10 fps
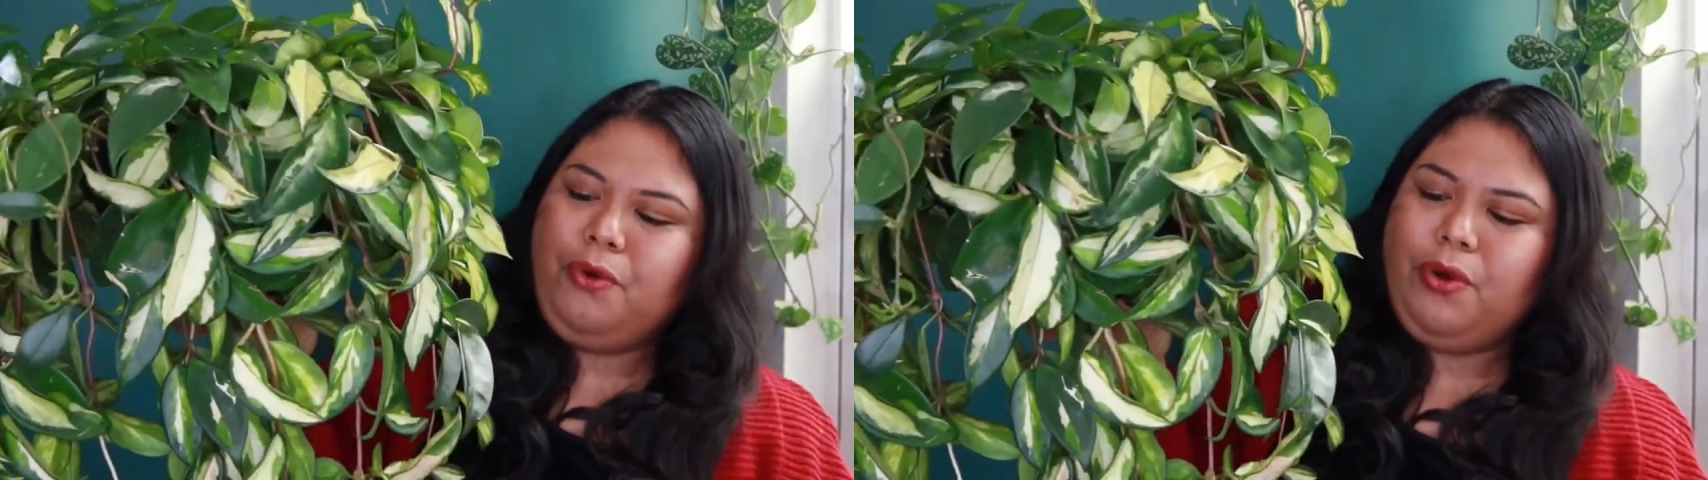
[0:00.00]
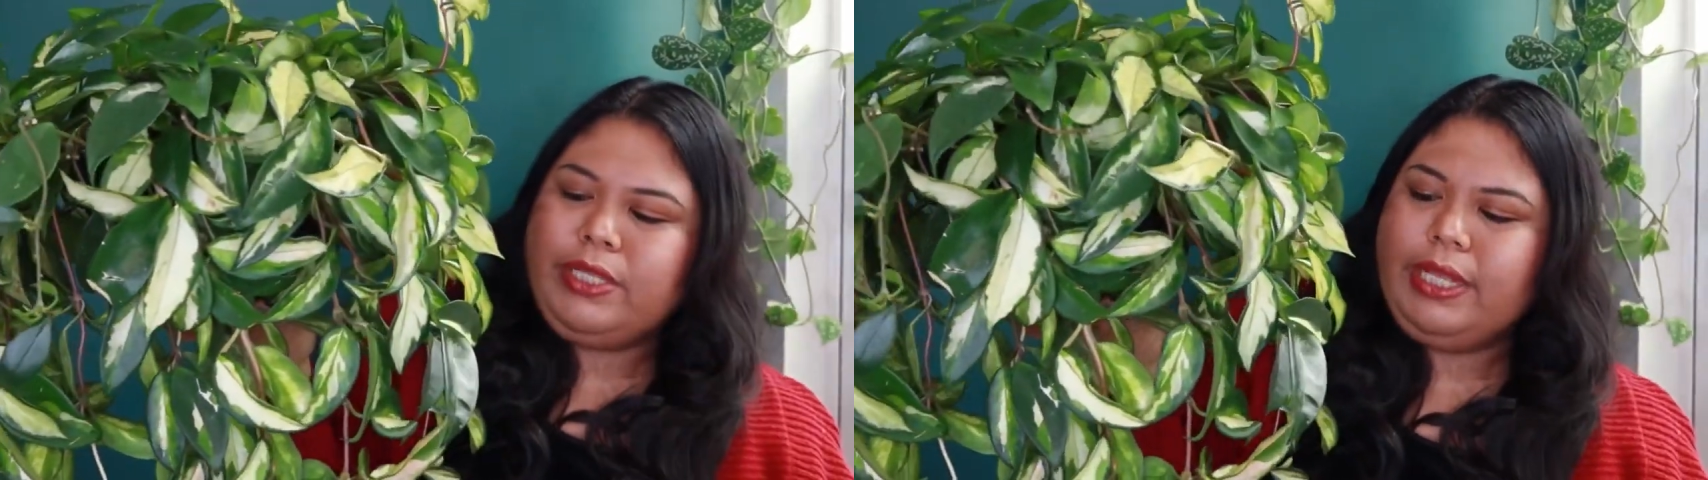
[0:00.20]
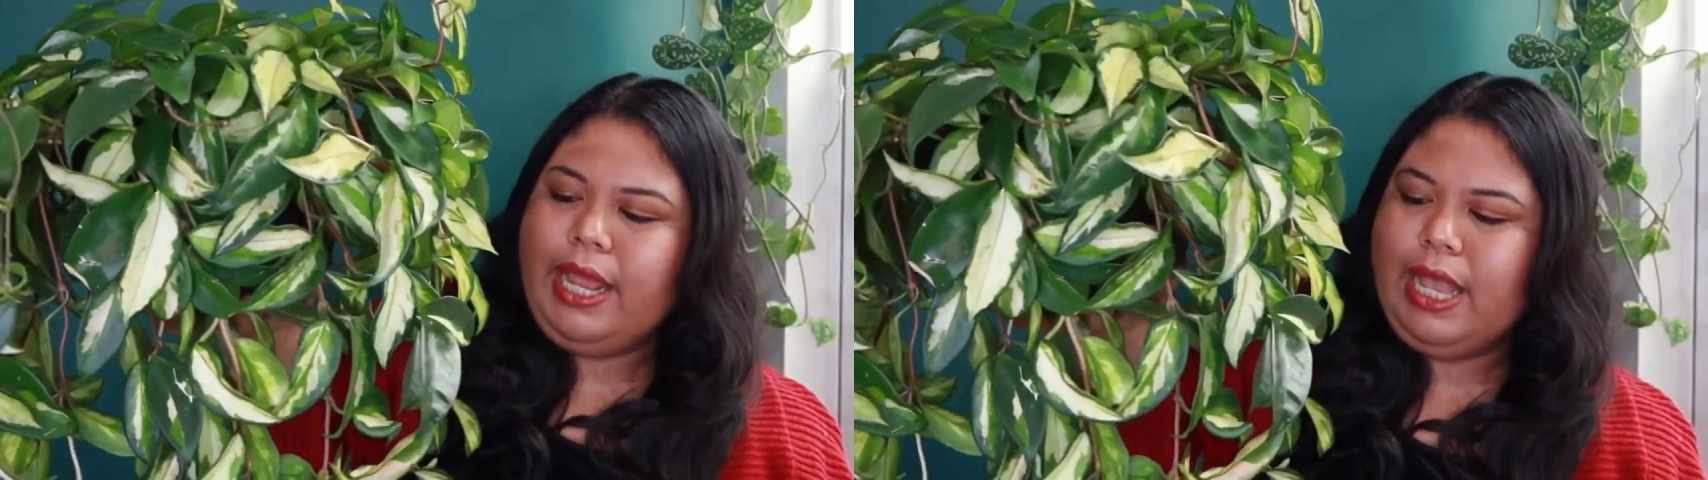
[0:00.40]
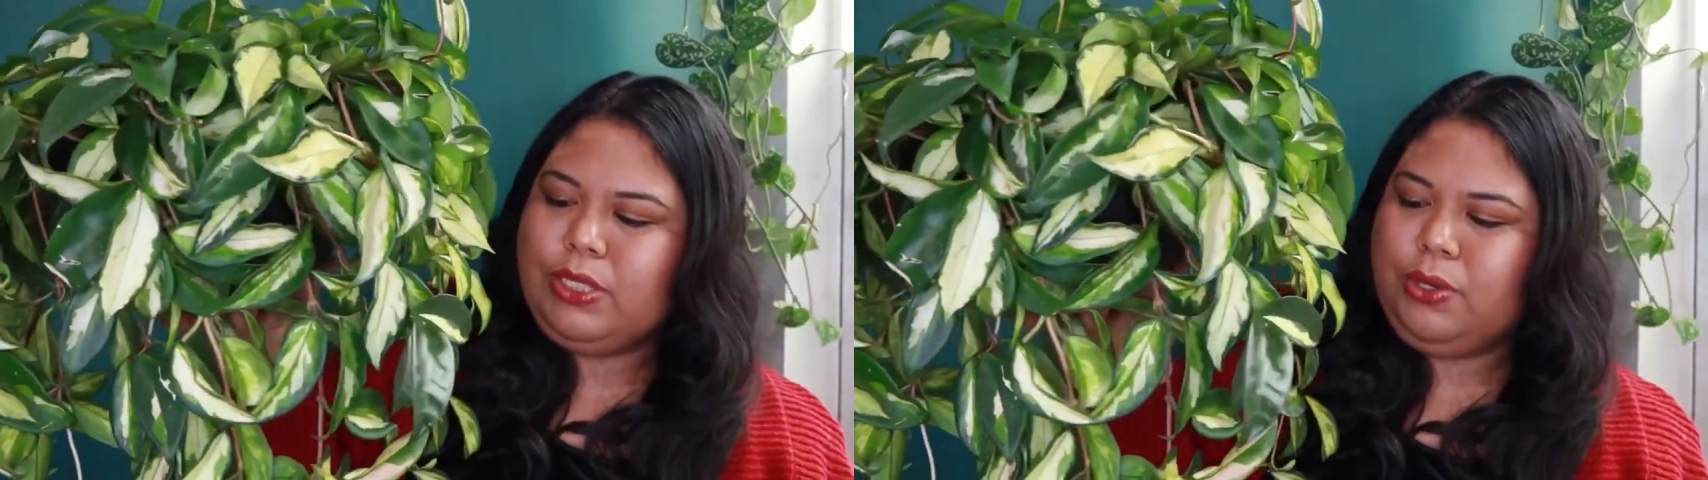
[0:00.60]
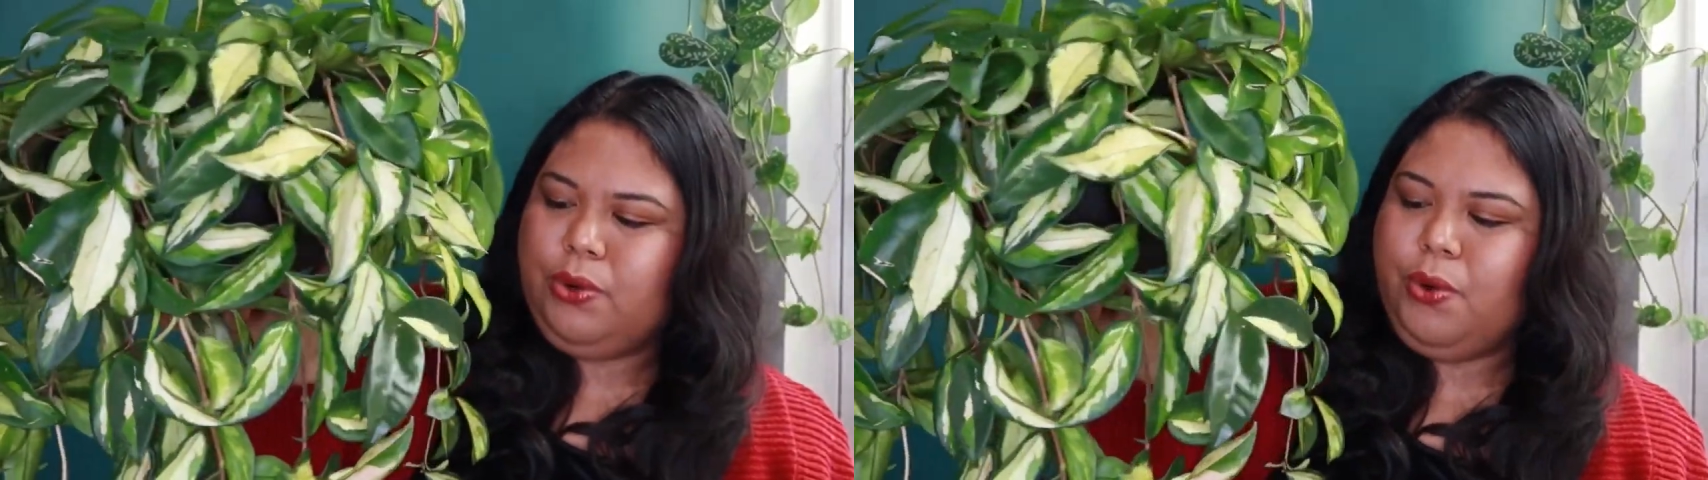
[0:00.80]
course it
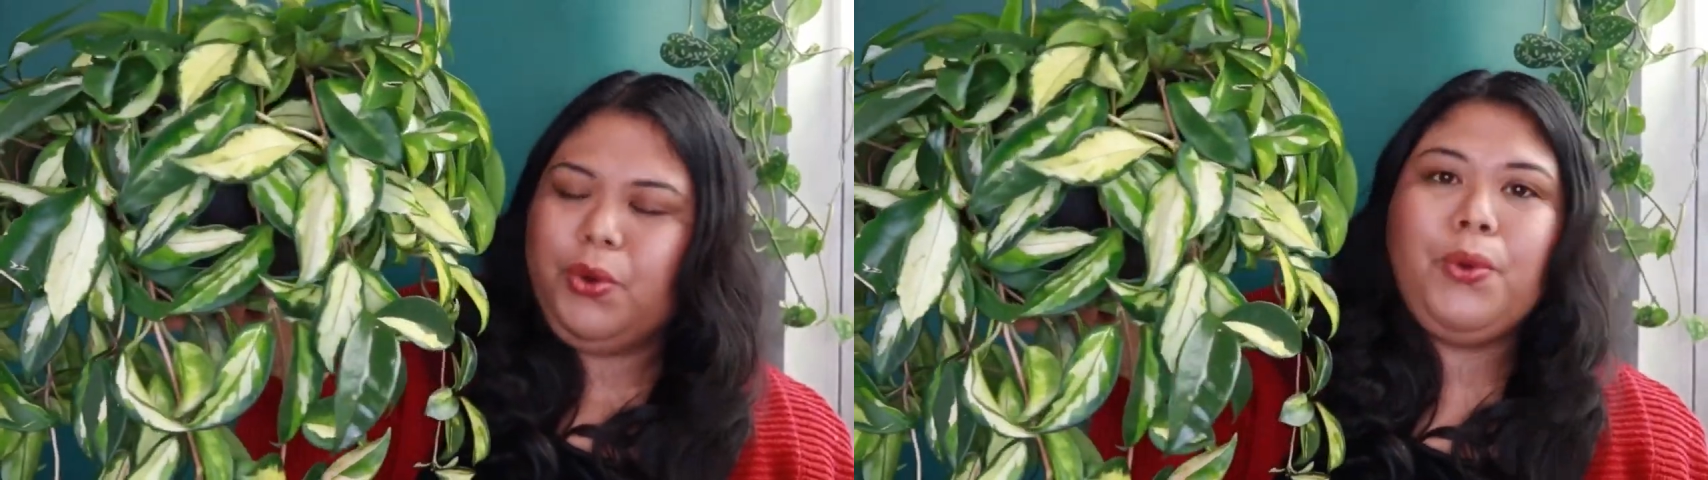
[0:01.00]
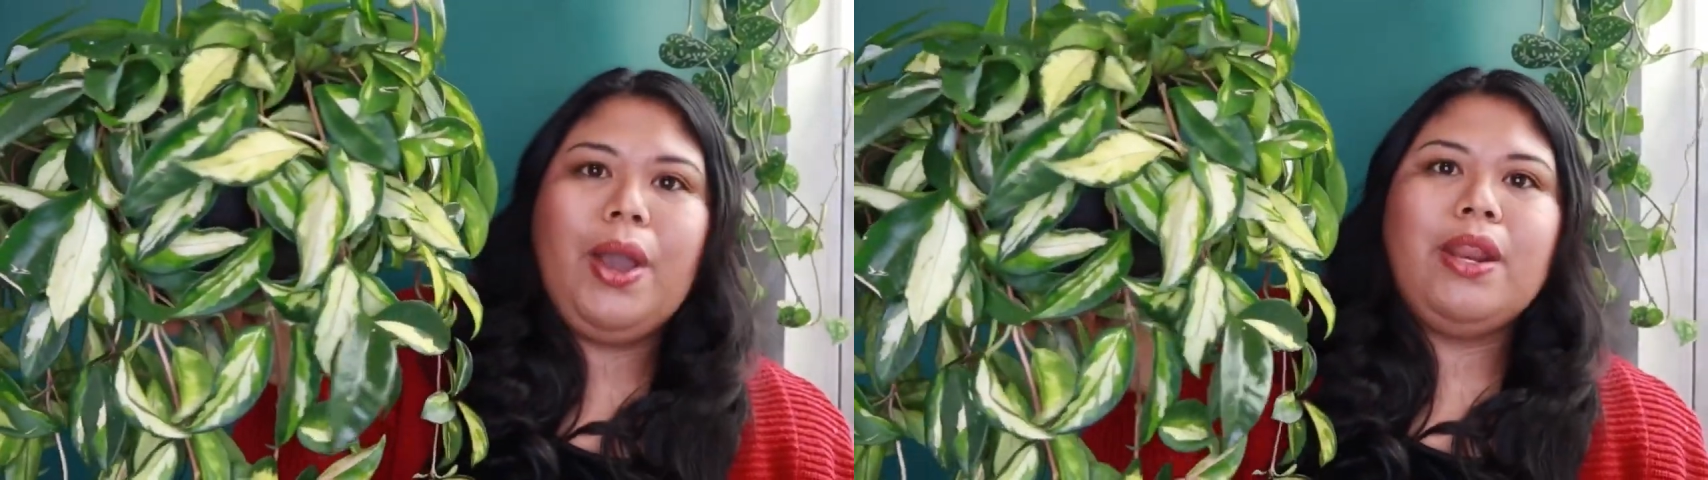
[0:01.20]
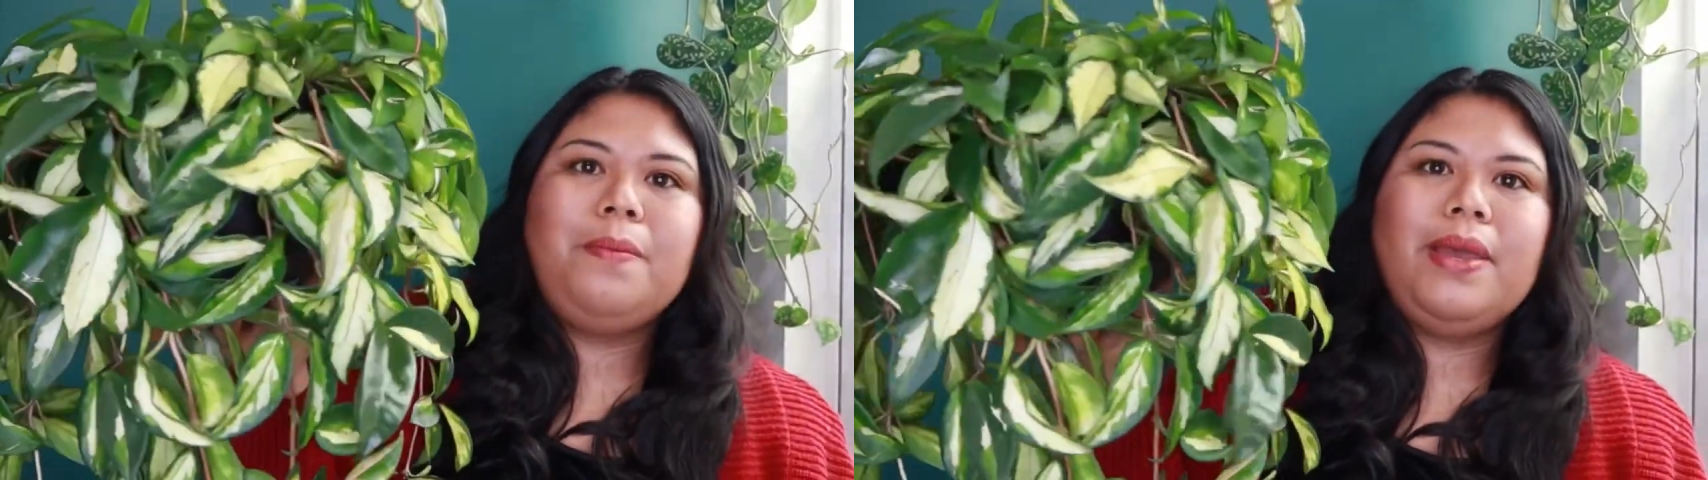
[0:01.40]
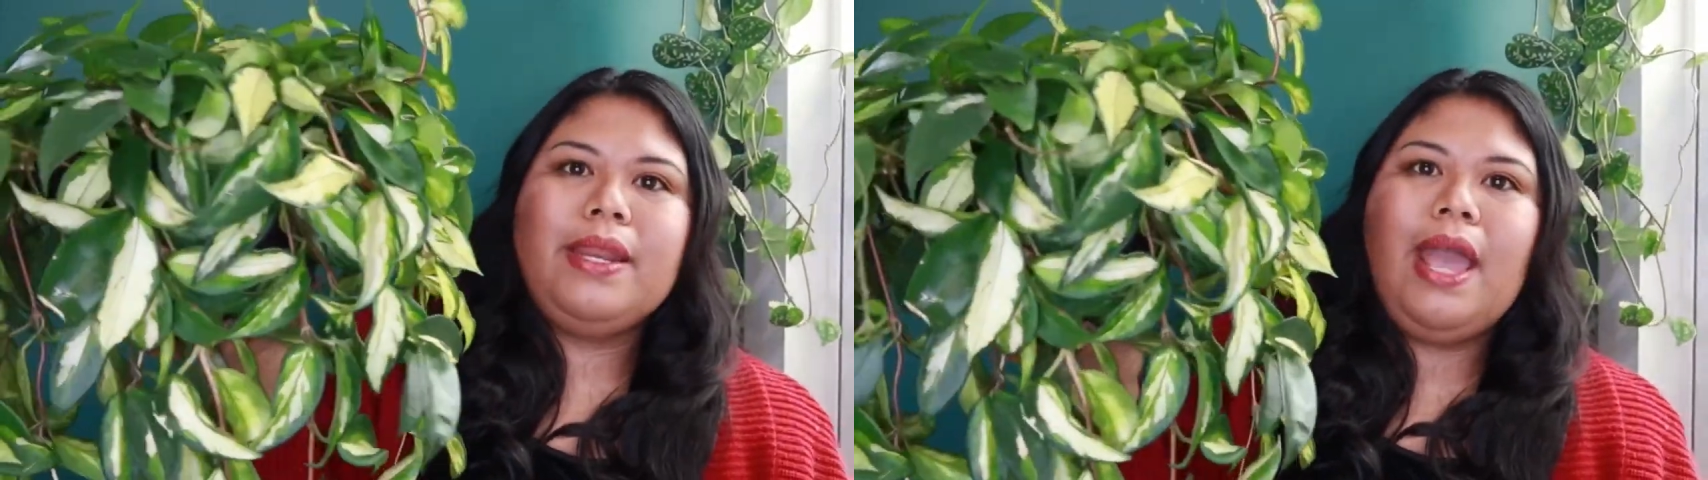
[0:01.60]
has grown quite a bit